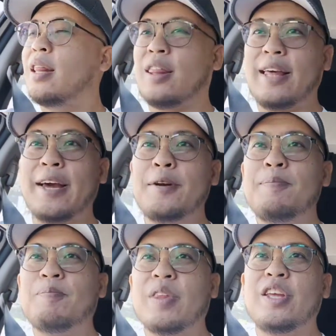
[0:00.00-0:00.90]
then
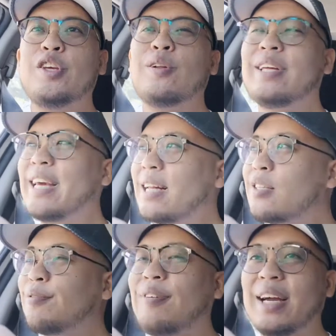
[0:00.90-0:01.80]
you'll get
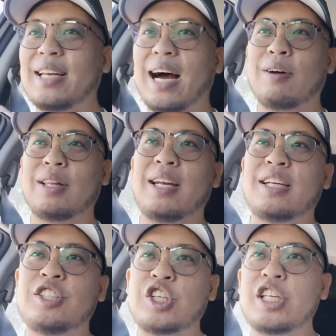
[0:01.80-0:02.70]
to find out in a
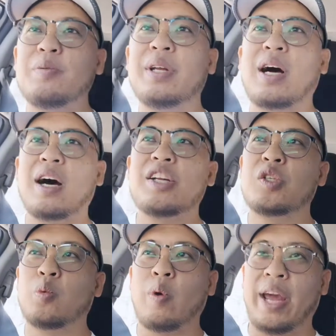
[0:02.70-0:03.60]
genuine,
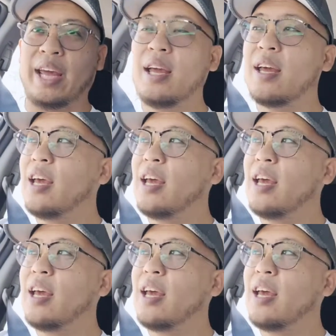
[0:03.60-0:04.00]
honest way